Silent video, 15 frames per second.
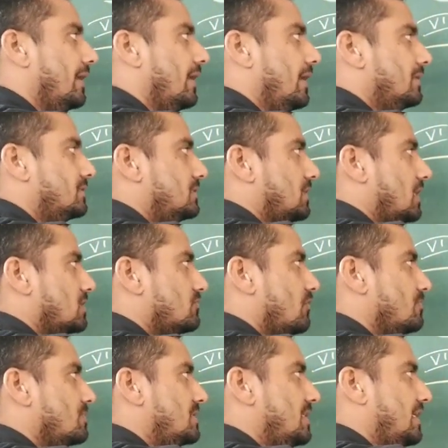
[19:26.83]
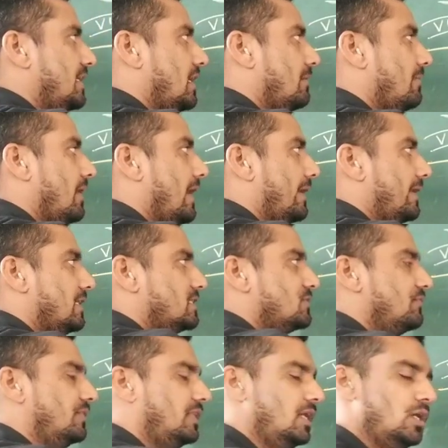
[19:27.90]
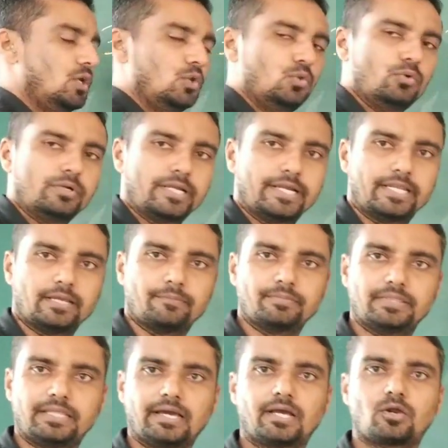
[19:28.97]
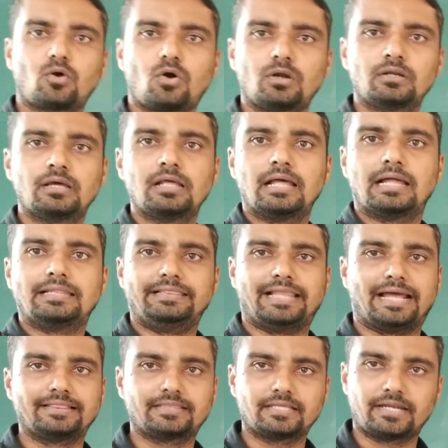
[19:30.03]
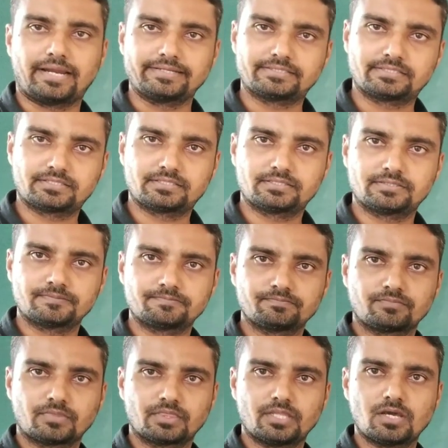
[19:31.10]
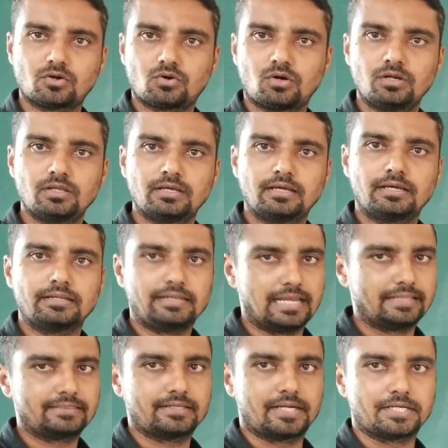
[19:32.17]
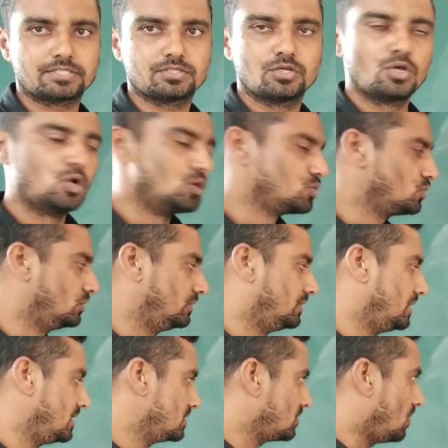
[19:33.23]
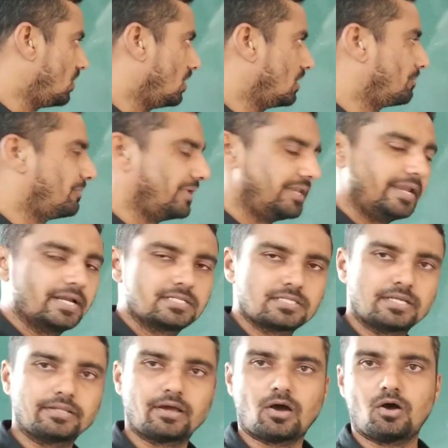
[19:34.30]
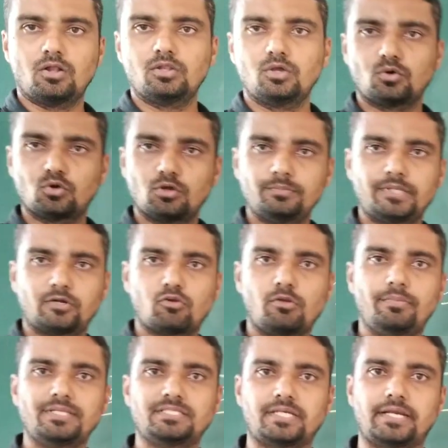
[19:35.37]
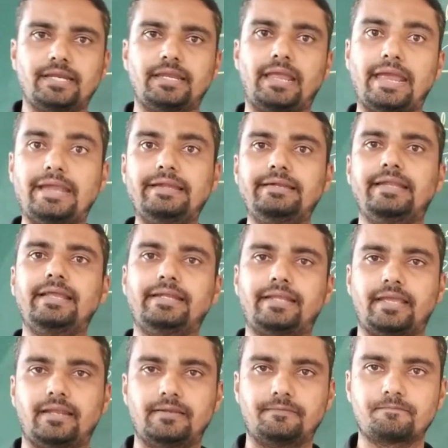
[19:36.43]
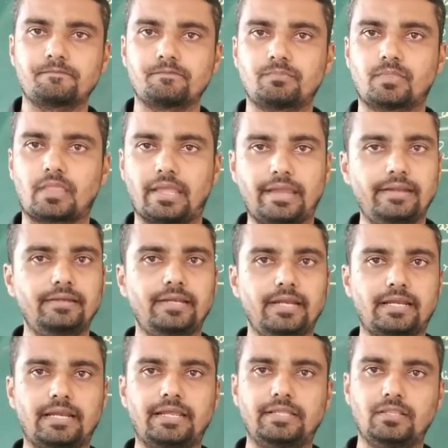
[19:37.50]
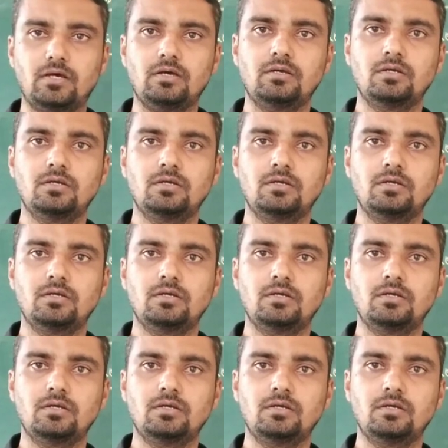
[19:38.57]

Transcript: It starts from cerium and ends with the lutetium. They are called lanthanides. They are called lanthanides. So these are periods and all the group that will be studied in detail in the